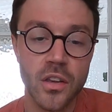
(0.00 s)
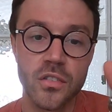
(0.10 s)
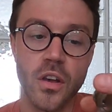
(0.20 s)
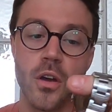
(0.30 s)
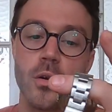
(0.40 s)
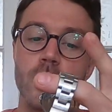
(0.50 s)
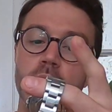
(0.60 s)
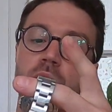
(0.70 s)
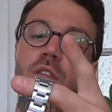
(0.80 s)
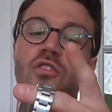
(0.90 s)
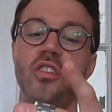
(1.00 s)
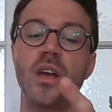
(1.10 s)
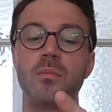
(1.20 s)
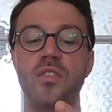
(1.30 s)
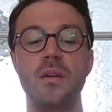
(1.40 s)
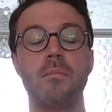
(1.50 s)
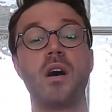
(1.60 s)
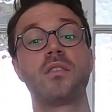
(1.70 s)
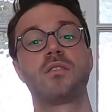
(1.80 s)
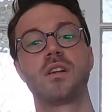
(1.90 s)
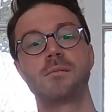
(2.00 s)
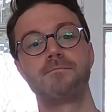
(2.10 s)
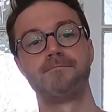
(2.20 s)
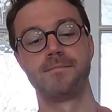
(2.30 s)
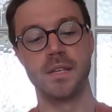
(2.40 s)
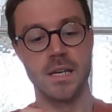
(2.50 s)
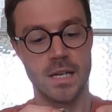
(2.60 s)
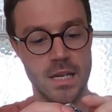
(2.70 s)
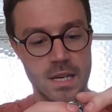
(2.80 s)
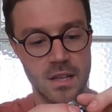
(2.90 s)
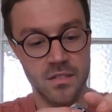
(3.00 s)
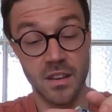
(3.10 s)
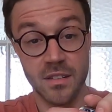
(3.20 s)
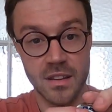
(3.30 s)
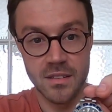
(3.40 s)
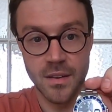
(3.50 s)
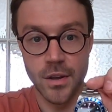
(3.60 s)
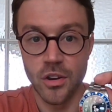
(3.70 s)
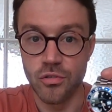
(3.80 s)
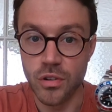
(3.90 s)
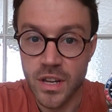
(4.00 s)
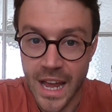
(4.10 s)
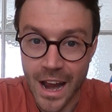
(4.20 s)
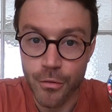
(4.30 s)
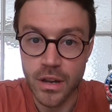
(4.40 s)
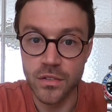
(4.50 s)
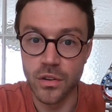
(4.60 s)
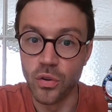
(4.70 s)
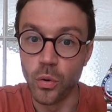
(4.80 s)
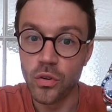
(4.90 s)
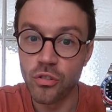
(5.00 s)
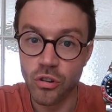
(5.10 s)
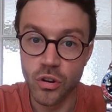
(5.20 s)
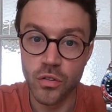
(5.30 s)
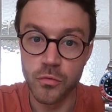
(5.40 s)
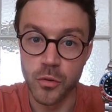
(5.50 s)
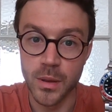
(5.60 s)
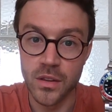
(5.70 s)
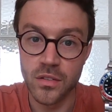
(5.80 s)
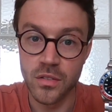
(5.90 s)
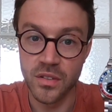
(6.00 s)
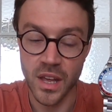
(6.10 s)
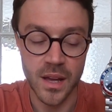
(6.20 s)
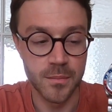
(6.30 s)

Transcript: So the GMT Master 16700 carries the torch from its